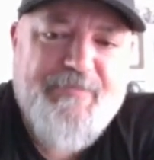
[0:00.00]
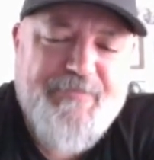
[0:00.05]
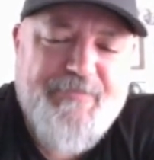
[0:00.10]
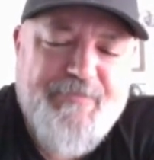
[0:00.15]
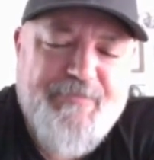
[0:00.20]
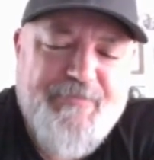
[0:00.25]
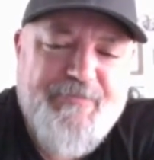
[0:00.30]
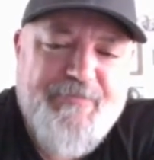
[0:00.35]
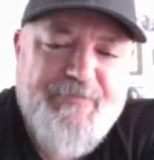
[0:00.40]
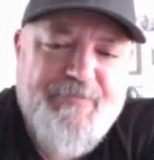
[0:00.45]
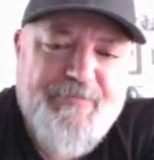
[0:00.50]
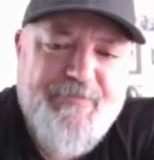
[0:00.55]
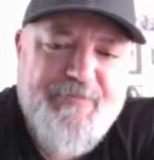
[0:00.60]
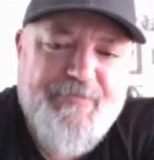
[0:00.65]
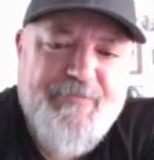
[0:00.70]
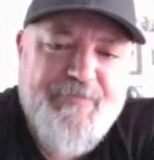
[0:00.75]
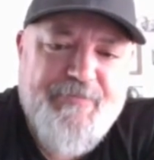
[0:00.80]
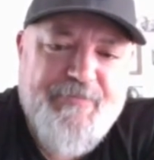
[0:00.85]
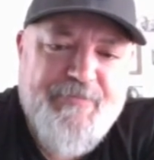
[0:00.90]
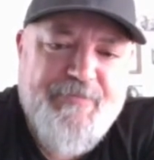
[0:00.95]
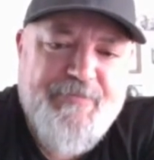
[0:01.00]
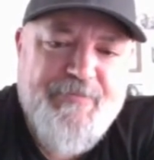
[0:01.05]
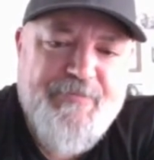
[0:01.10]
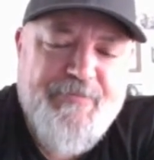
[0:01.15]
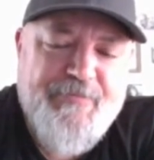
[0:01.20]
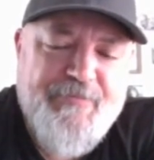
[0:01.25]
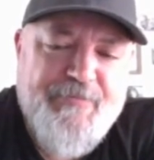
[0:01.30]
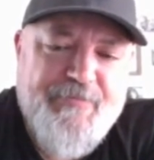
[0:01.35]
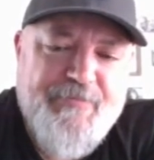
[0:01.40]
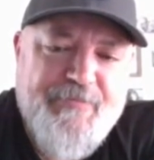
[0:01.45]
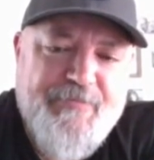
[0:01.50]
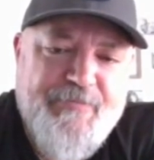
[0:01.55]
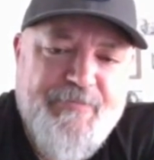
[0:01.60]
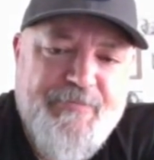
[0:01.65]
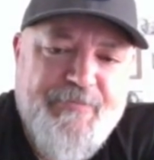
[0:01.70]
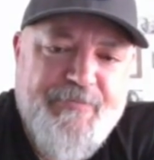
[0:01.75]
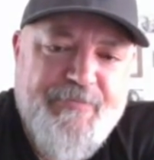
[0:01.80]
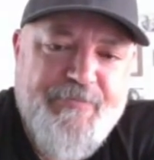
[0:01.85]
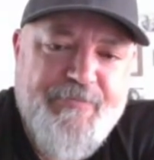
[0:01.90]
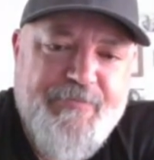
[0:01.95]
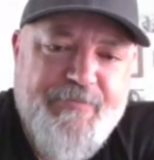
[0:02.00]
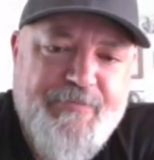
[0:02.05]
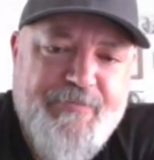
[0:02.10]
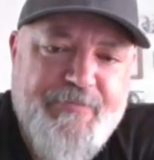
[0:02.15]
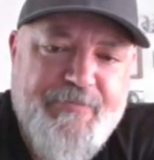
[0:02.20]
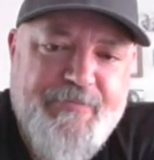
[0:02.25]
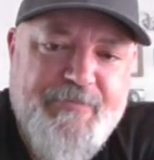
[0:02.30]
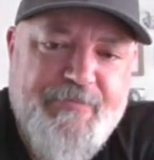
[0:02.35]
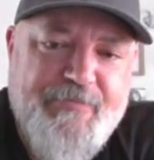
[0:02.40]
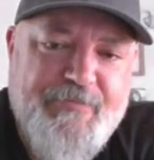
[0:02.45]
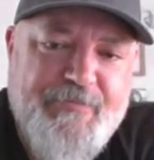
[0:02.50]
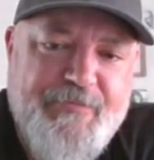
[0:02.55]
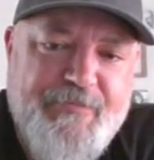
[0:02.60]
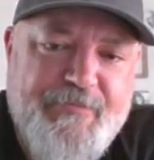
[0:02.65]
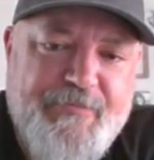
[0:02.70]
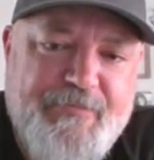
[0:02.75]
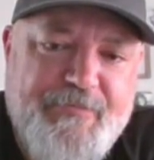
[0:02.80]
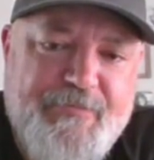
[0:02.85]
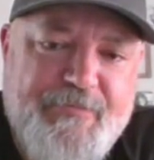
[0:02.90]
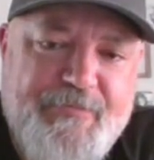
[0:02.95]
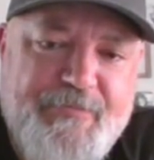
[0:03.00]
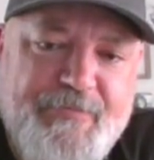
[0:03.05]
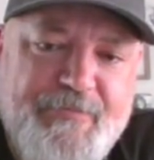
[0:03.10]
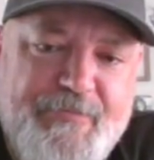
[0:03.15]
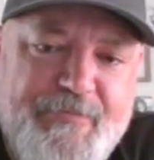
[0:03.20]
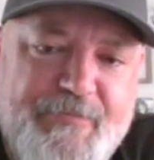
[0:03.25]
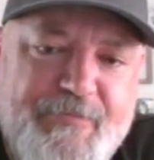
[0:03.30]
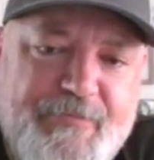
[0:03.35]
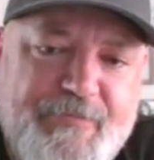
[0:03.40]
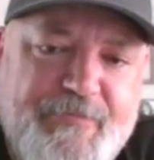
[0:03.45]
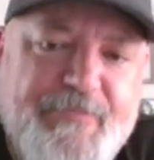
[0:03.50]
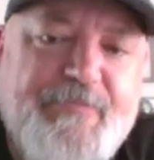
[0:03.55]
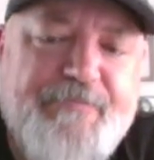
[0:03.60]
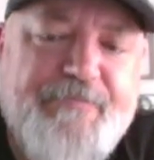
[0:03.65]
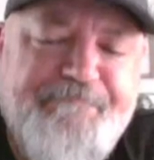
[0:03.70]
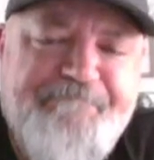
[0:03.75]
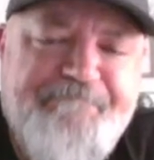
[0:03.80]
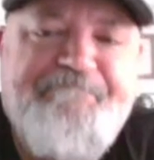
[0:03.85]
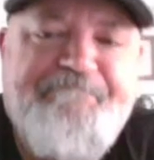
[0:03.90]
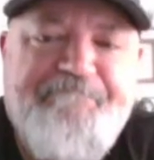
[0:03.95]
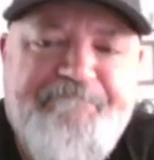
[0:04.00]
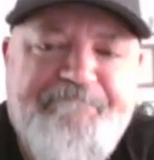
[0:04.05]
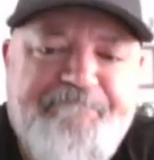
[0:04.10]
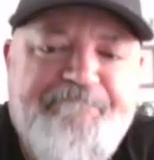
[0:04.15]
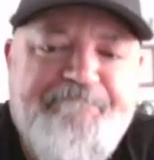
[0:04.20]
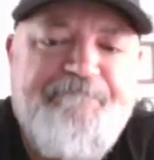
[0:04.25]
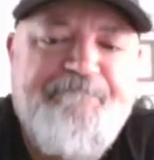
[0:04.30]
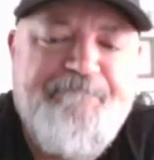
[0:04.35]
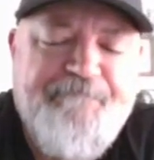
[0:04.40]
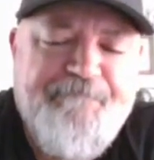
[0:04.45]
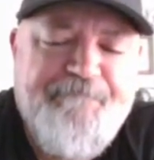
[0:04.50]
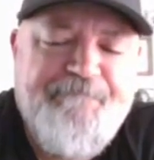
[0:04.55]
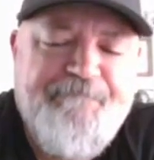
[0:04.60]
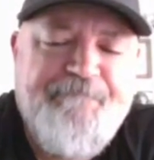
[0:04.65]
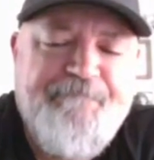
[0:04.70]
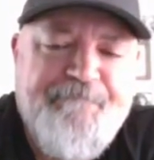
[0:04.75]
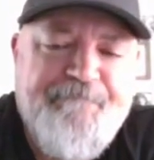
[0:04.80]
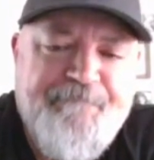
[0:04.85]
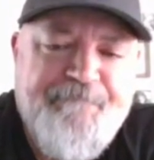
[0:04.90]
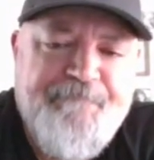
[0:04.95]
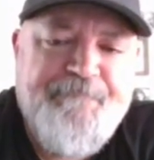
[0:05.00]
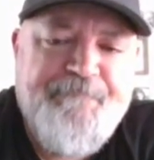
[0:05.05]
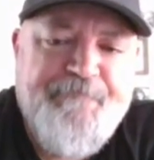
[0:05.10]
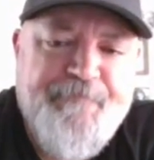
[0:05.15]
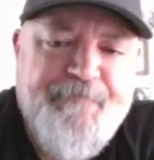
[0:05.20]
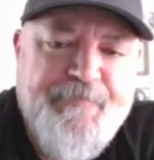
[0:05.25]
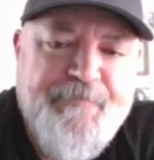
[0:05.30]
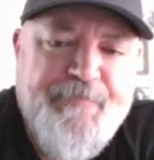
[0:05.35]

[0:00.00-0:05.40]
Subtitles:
(silent)